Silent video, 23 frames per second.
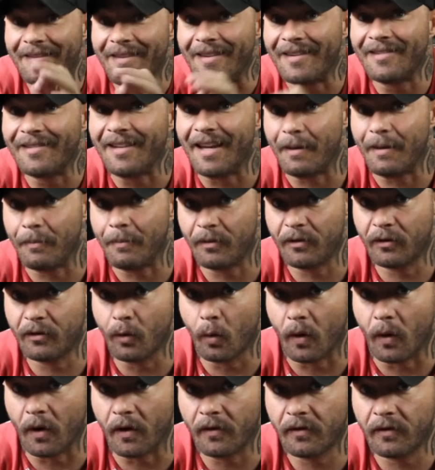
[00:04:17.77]
to the same
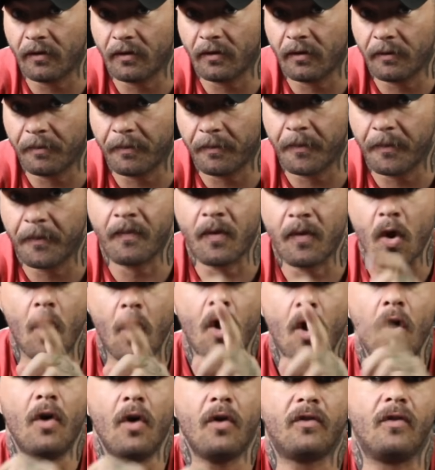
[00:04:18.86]
source.
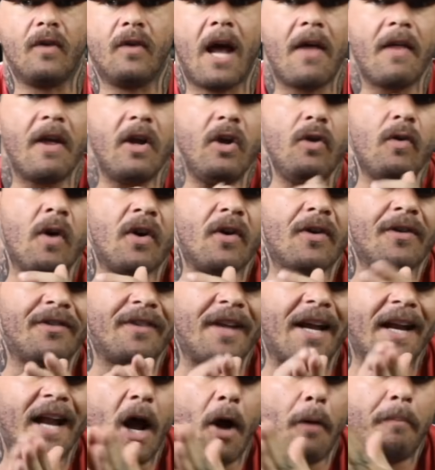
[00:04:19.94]
So now that you
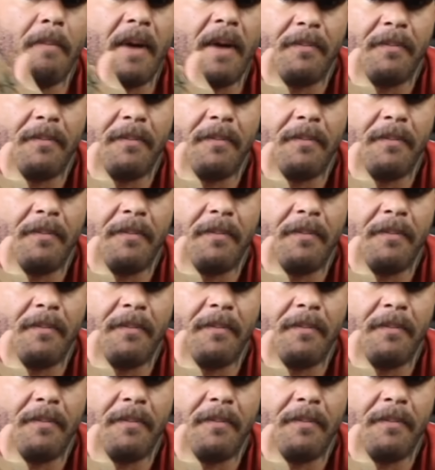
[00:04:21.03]
understand how